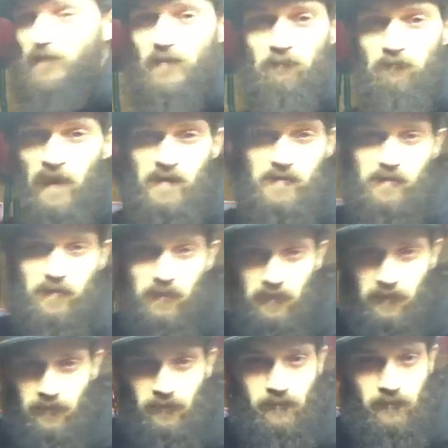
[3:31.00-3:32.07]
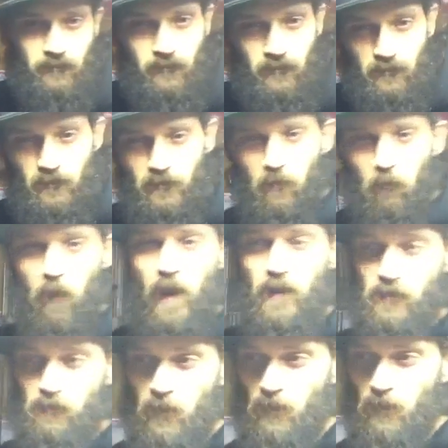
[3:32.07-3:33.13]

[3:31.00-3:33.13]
It's amazing to watch